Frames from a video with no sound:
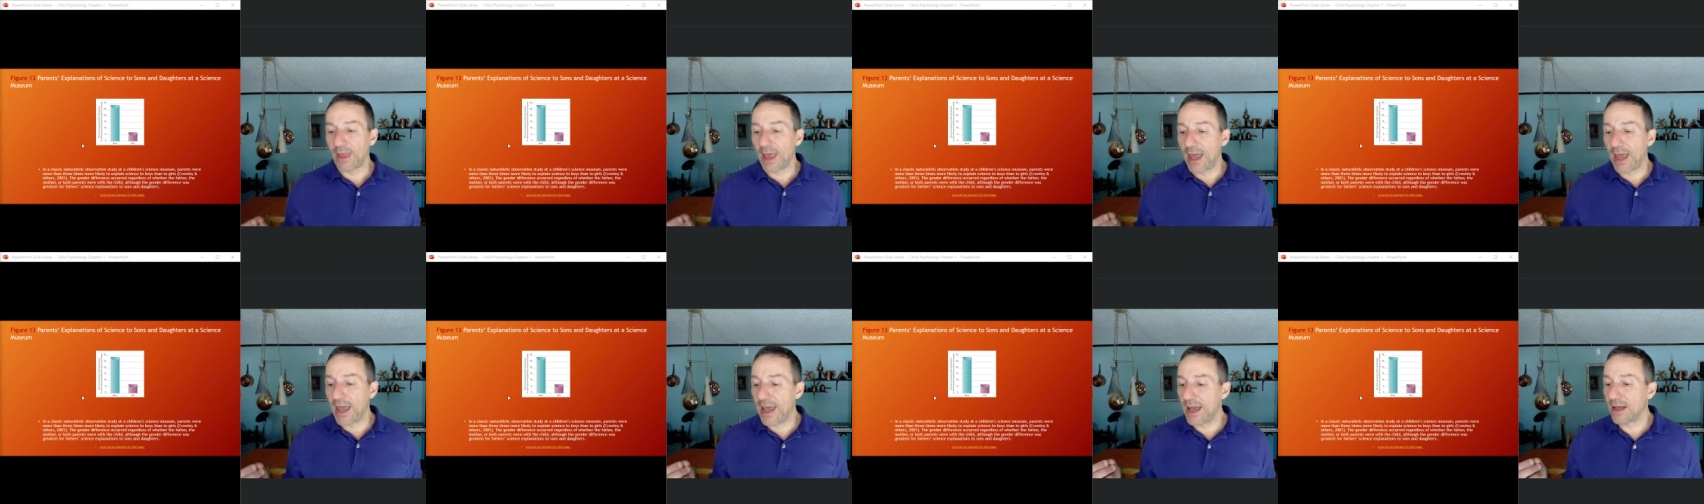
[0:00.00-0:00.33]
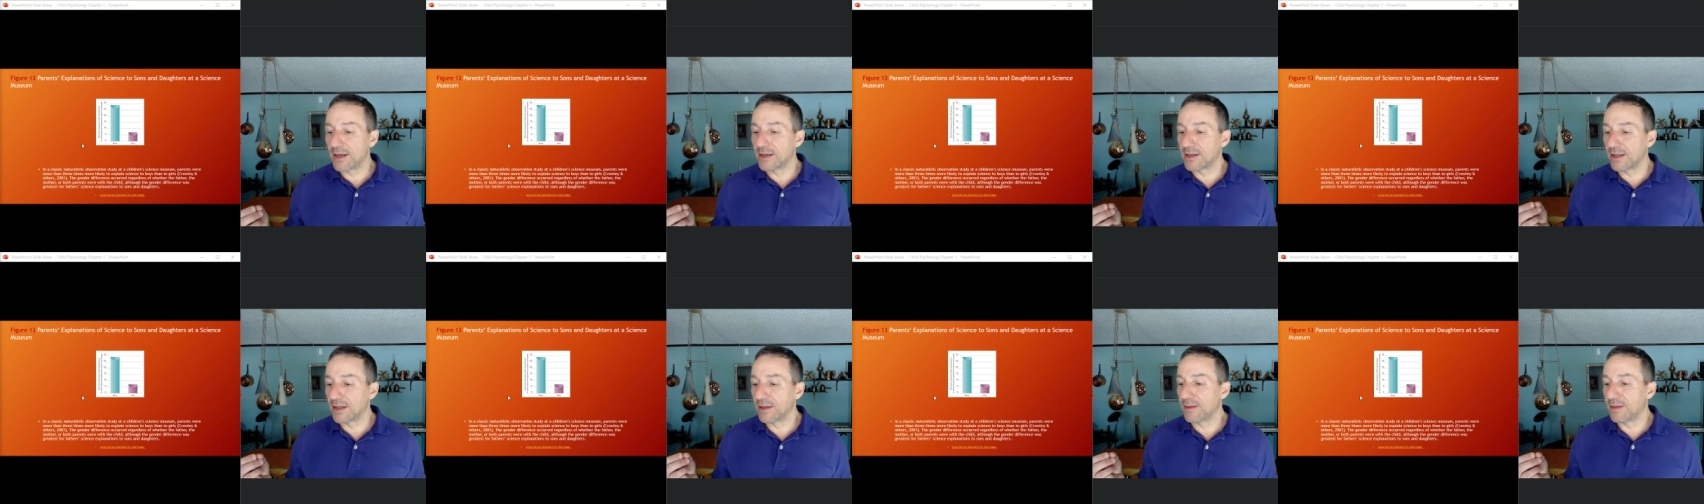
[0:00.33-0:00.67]

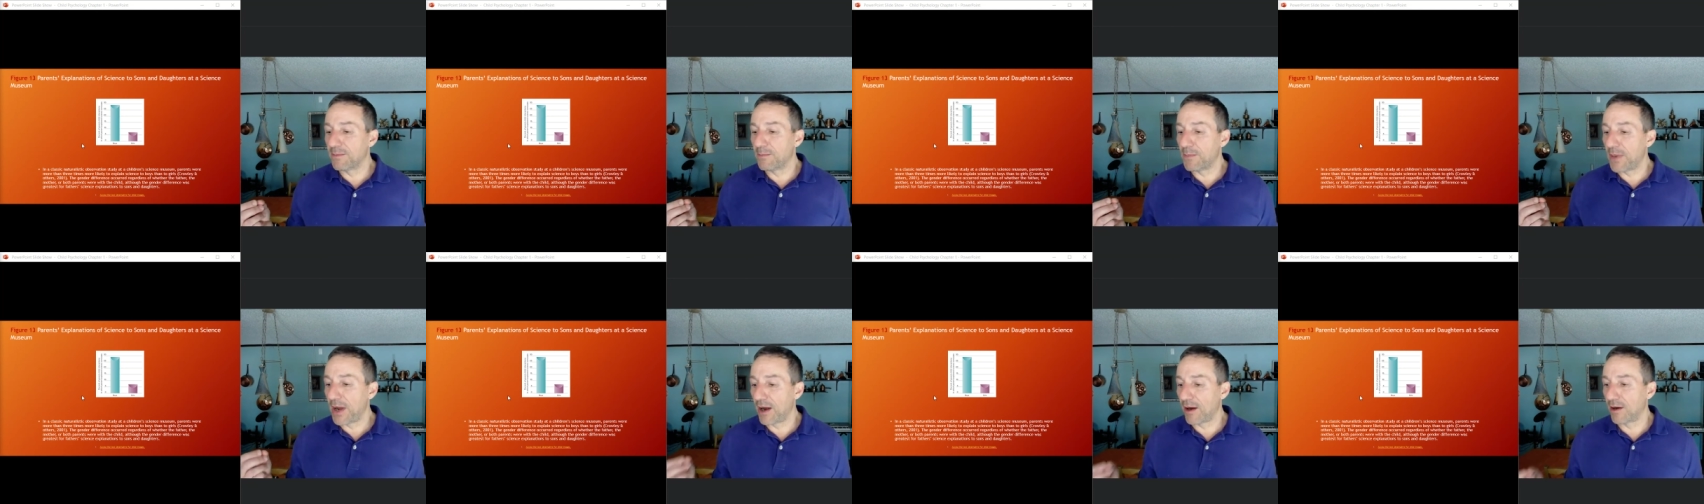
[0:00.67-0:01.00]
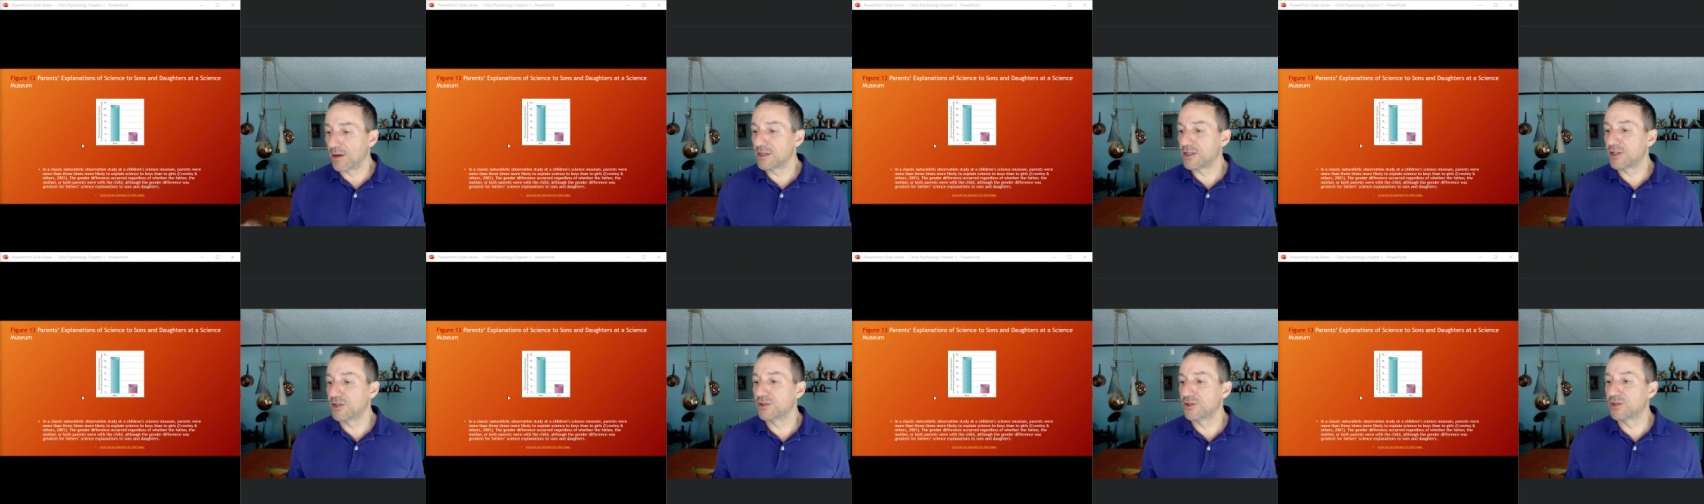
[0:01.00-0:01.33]
and the
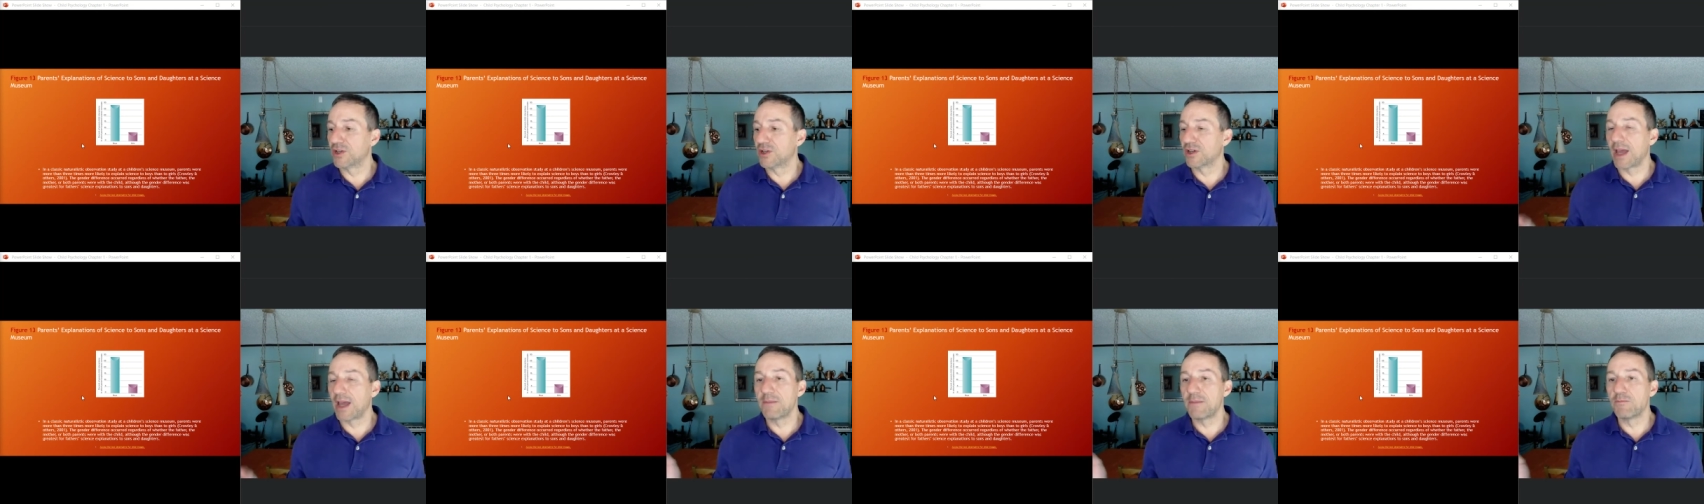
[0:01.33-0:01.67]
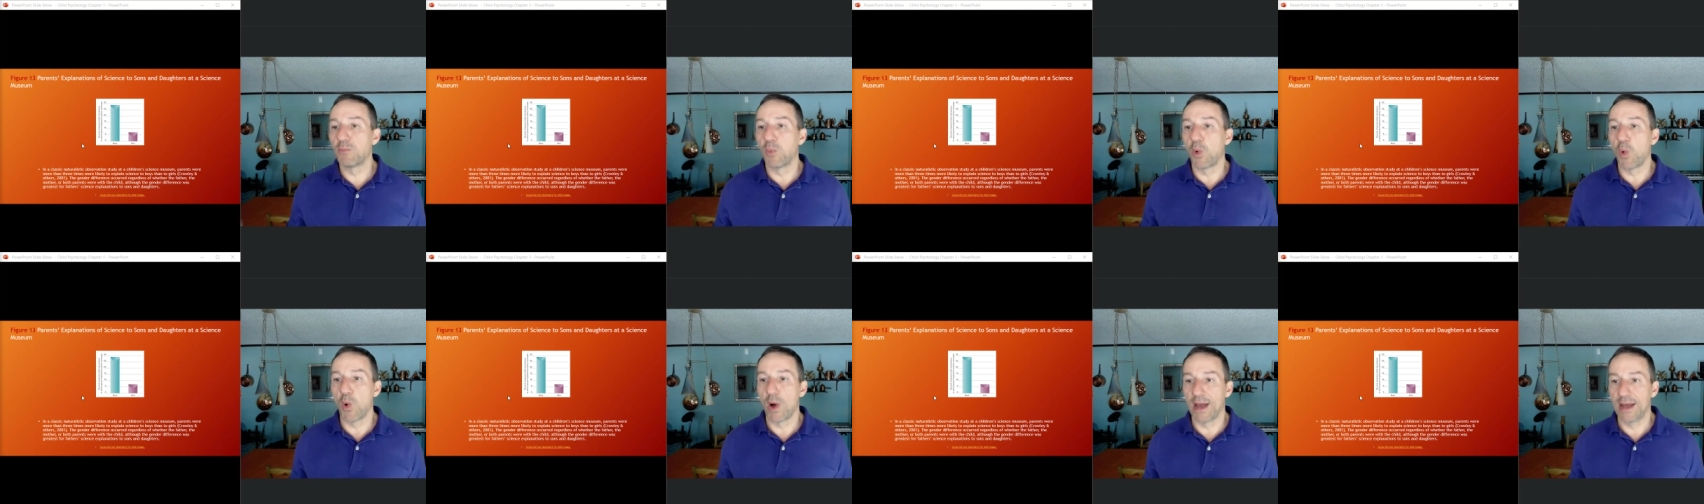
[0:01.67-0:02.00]
parents who took a
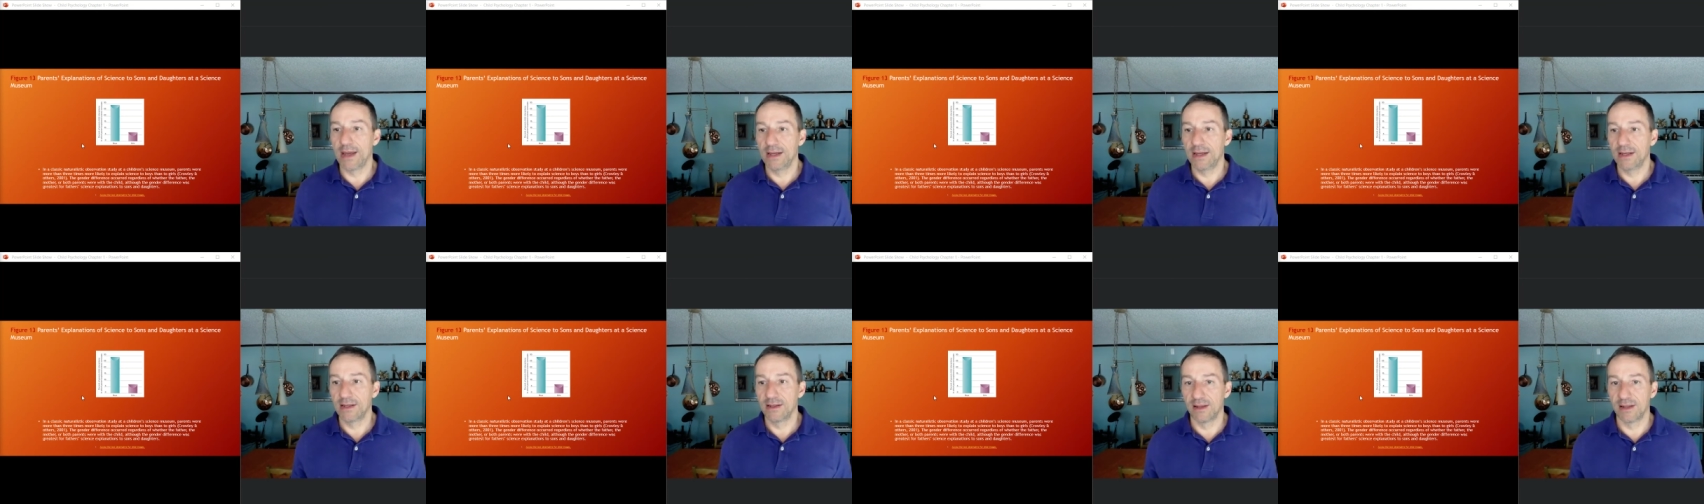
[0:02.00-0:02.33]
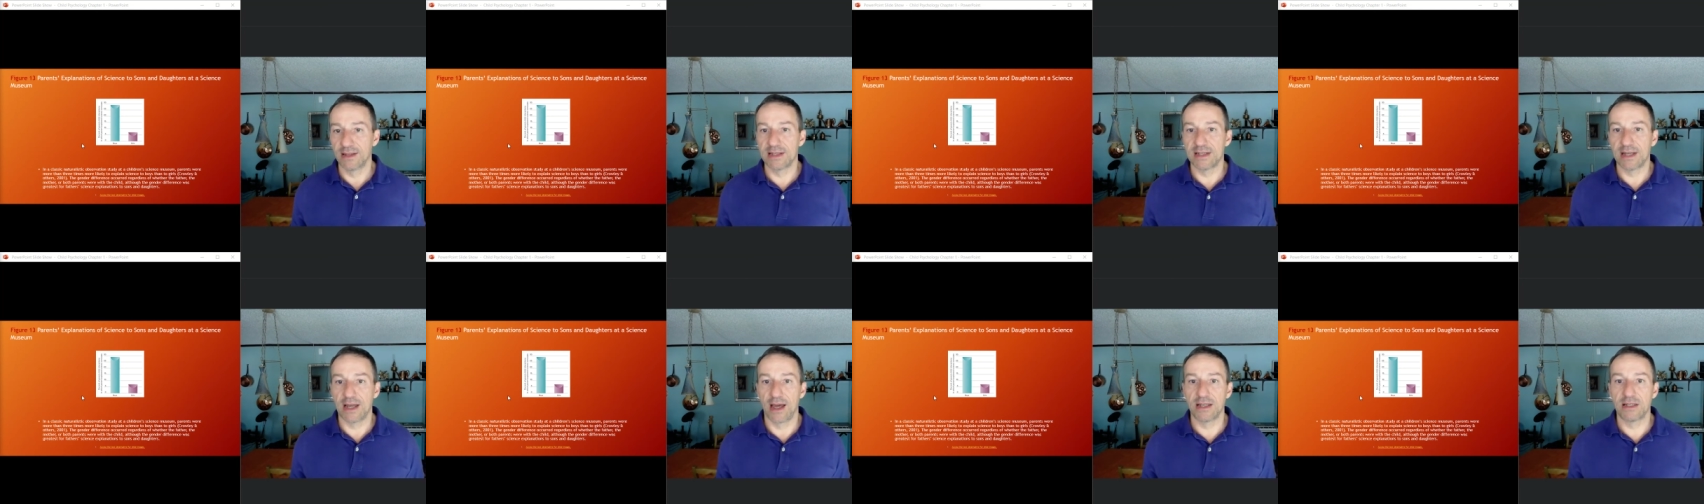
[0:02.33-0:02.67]
boy to the
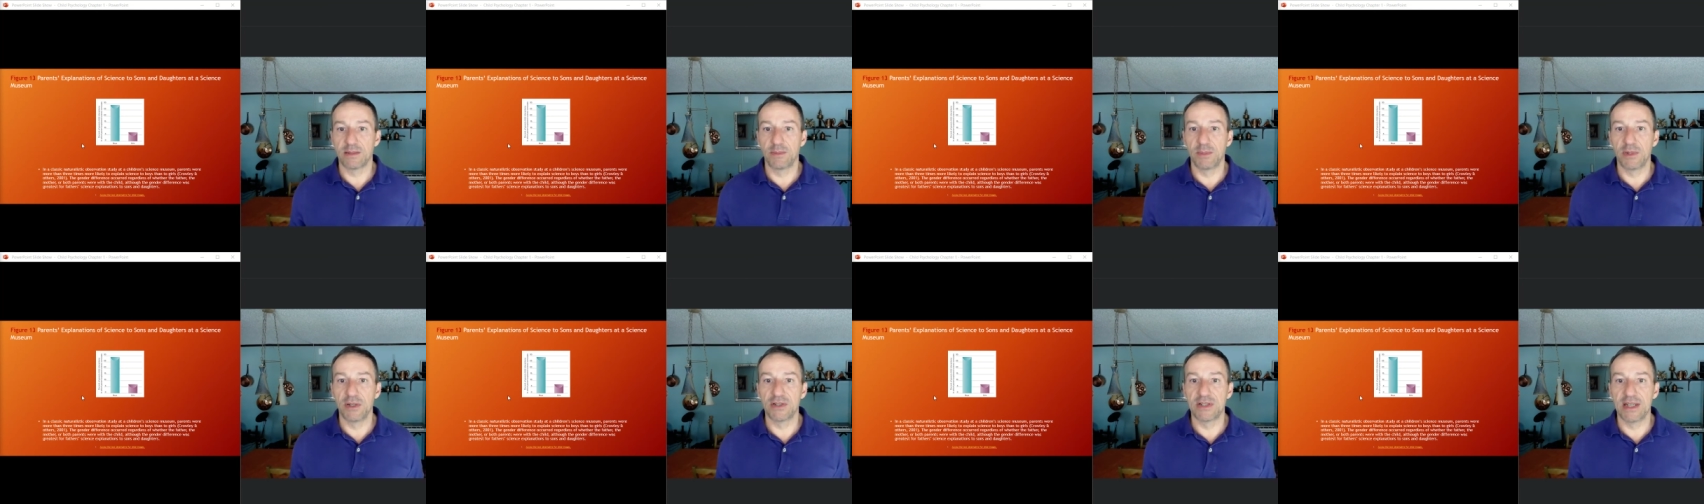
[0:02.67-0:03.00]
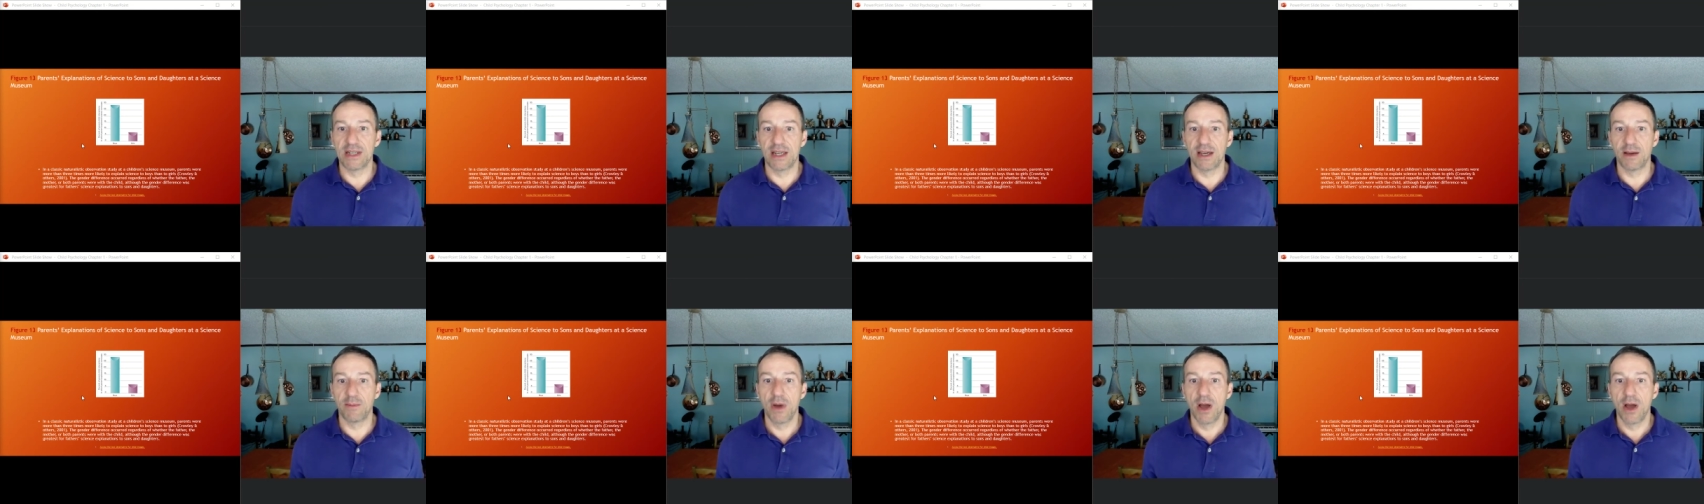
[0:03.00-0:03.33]
science
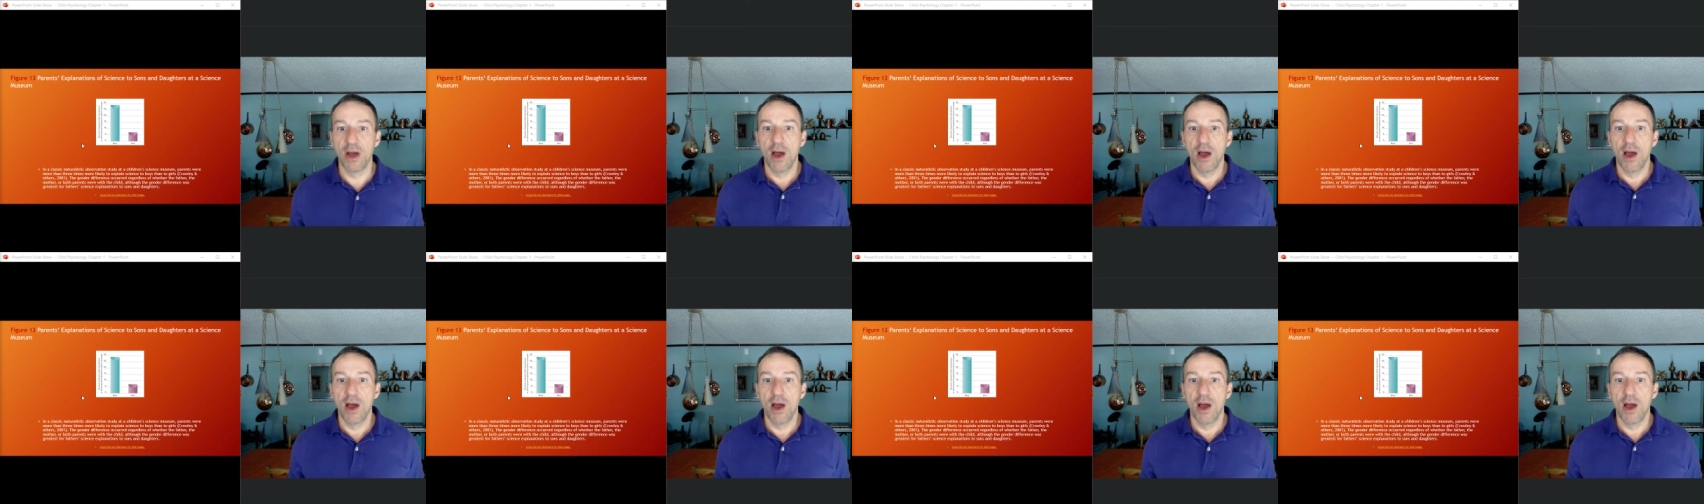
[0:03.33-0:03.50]
museum,